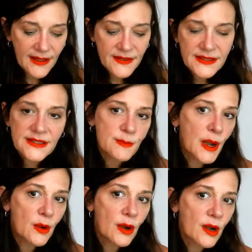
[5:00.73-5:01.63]
this is
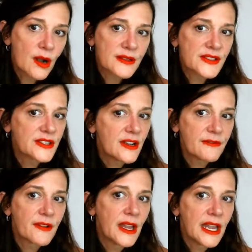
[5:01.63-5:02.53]
minor arcana stuff.
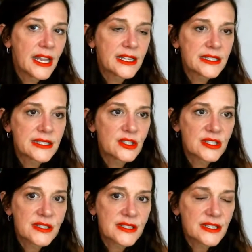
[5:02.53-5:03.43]
It's
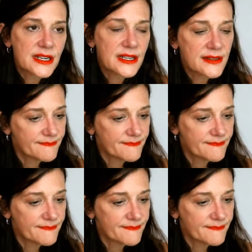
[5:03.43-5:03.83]
just the